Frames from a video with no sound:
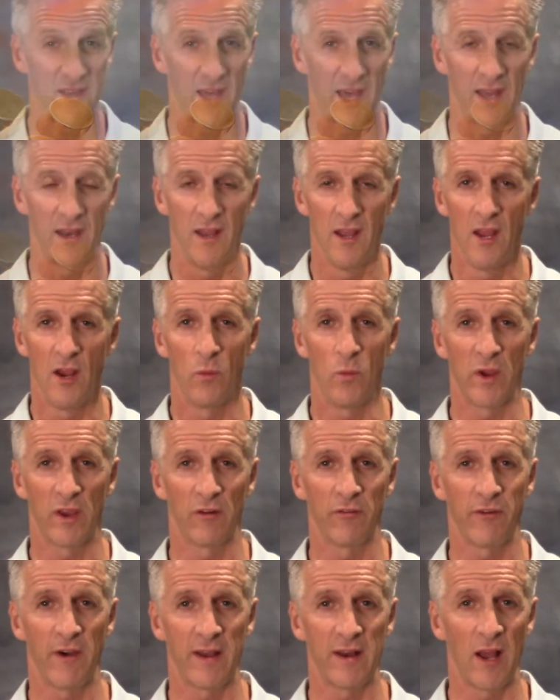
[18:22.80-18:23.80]
that. We
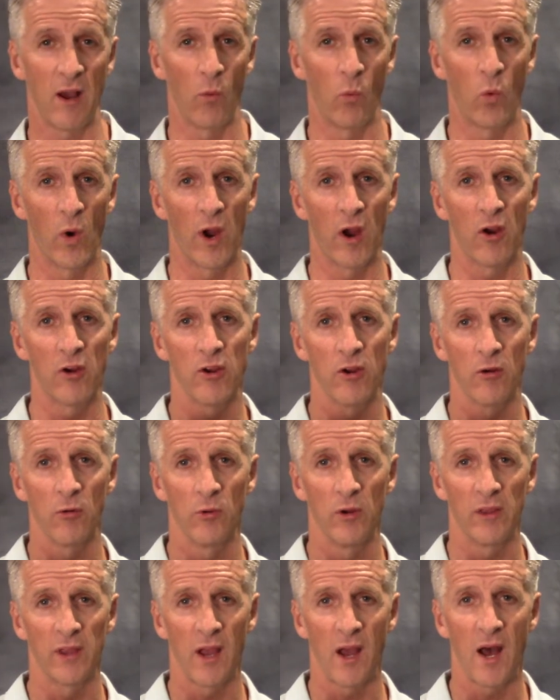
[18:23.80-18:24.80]
can find out where you're
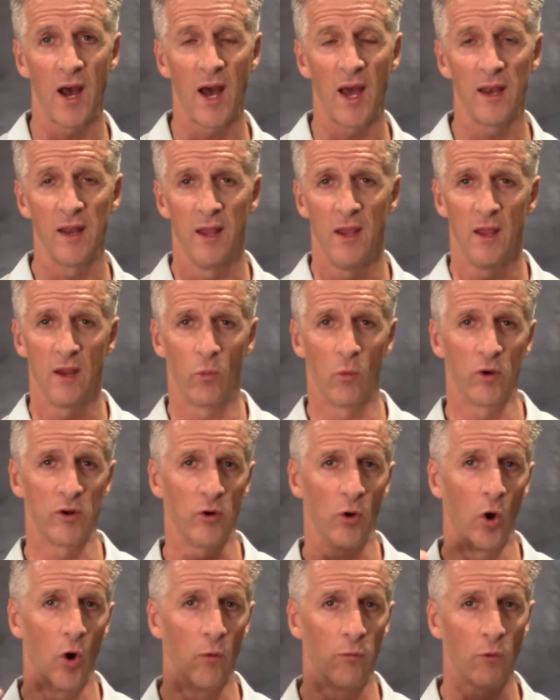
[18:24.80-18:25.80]
really hot, where
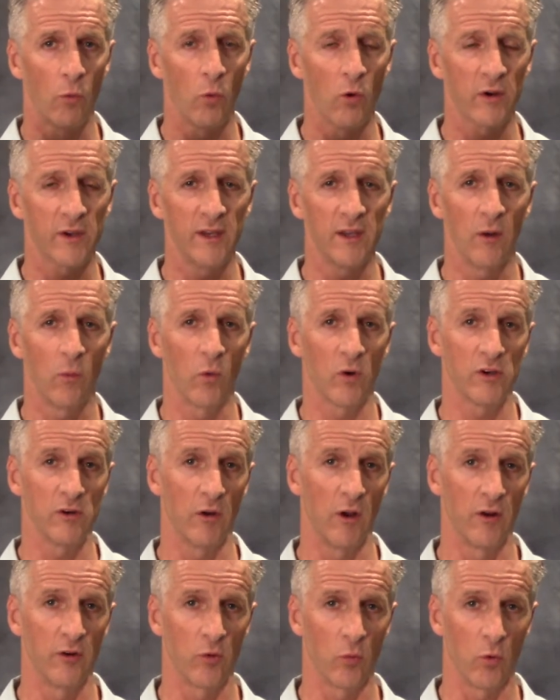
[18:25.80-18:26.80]
you're overworking, and where
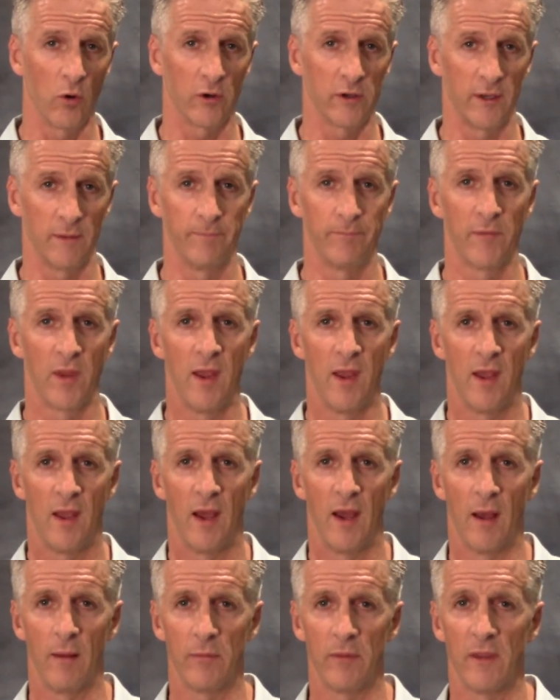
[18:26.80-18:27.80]
you're underworking.
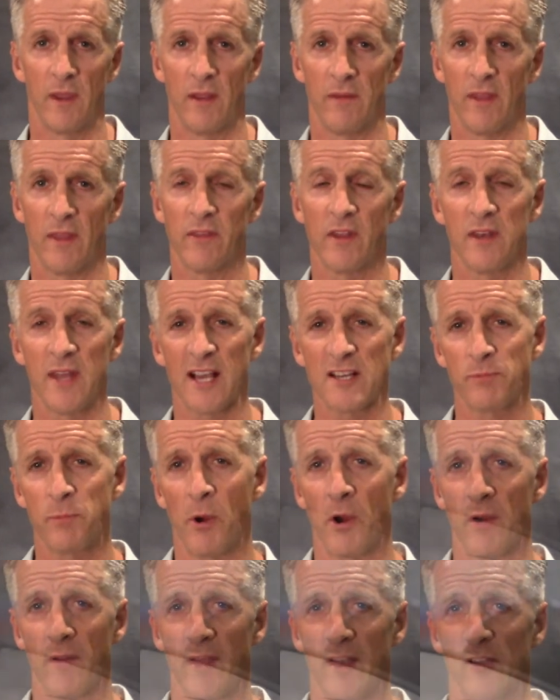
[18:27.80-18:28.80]
And then the next
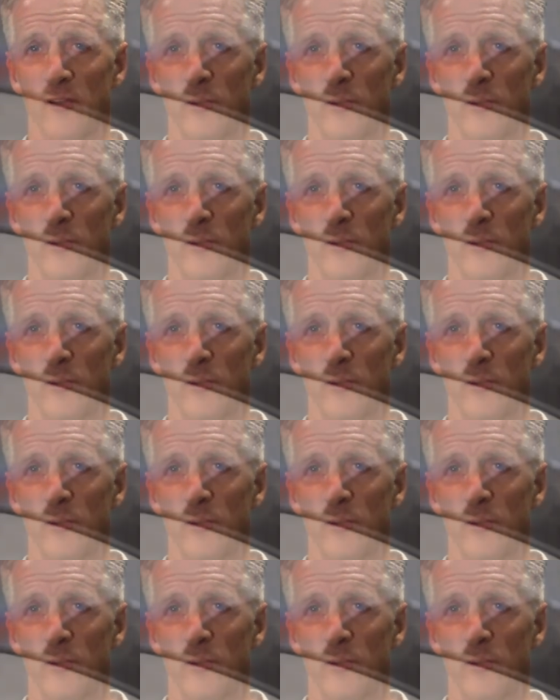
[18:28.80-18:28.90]
part of that